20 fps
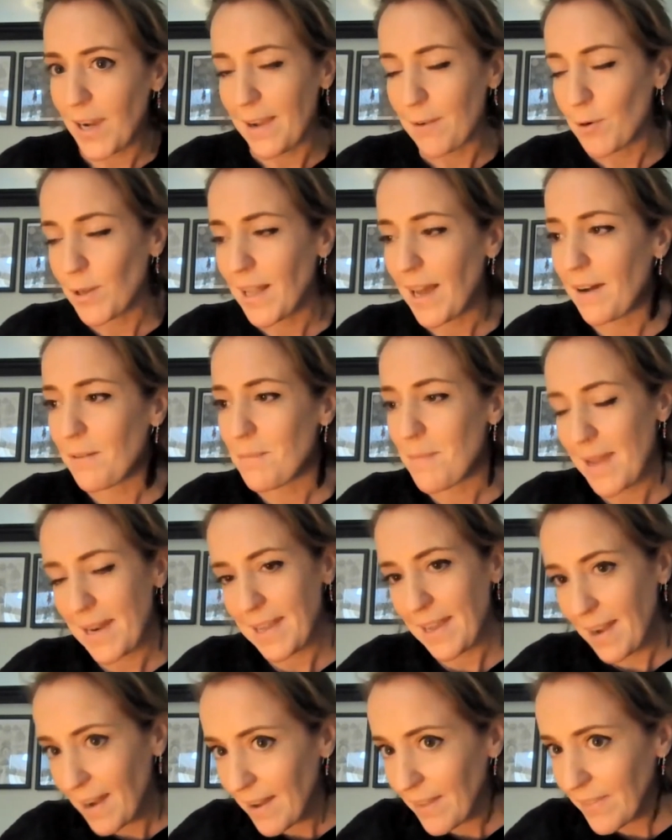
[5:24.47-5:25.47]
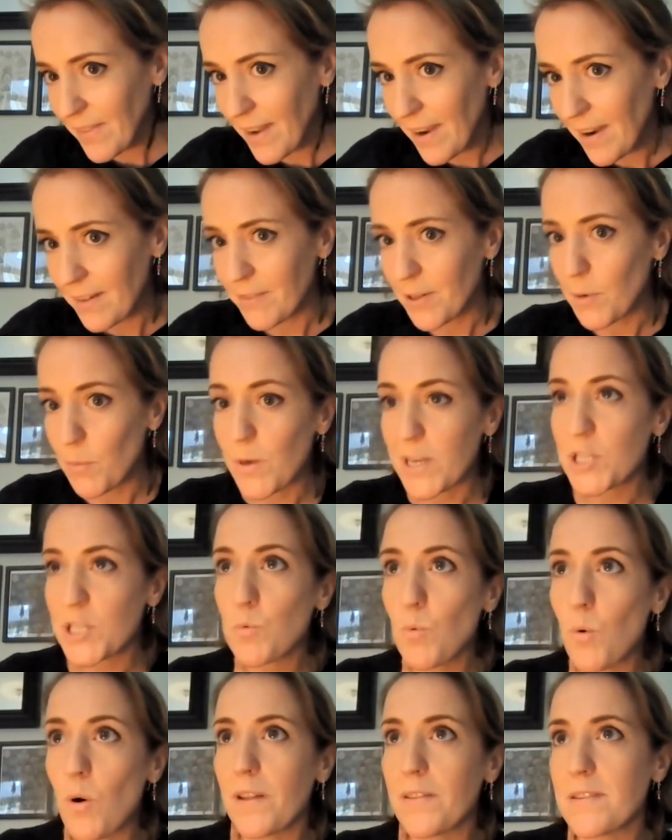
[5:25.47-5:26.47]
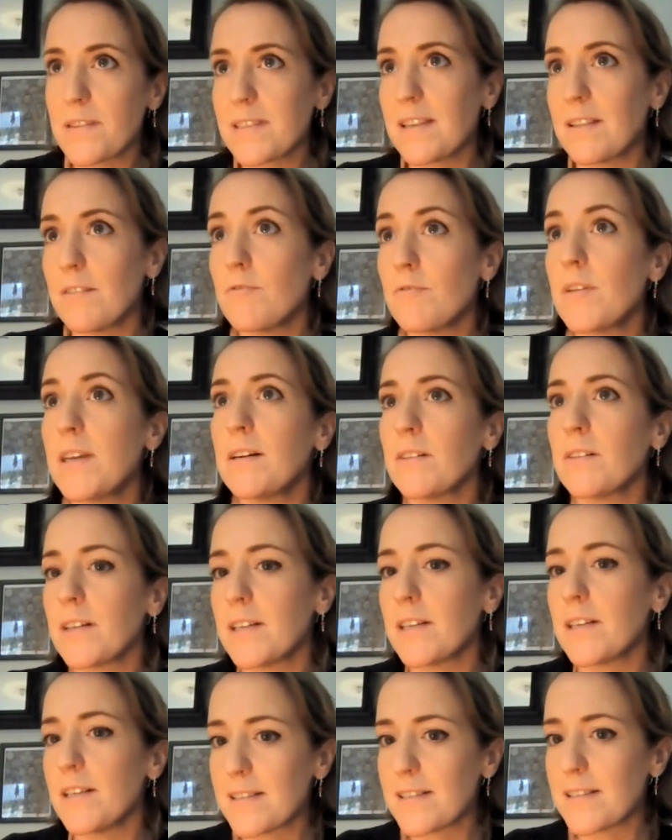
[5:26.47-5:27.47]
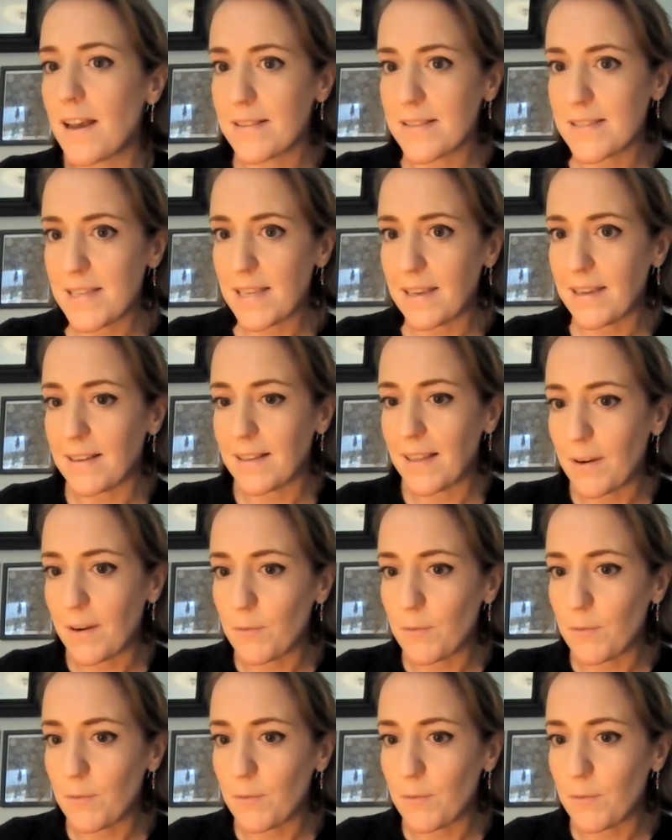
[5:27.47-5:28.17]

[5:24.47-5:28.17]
okay, well, how many are there and which ones are the real concerns here?